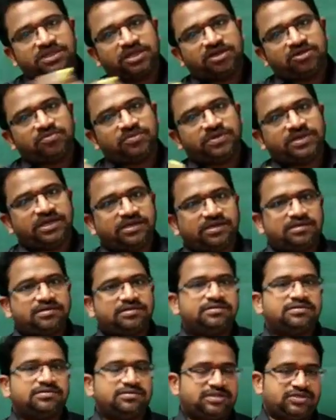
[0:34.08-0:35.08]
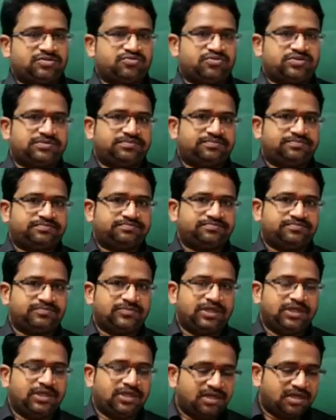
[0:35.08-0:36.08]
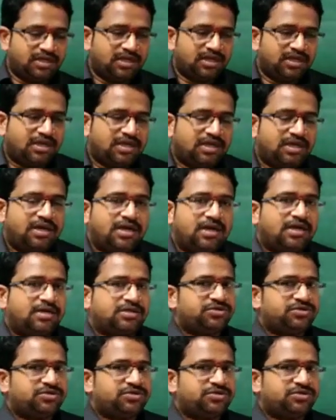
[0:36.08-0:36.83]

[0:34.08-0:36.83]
There you will write that one.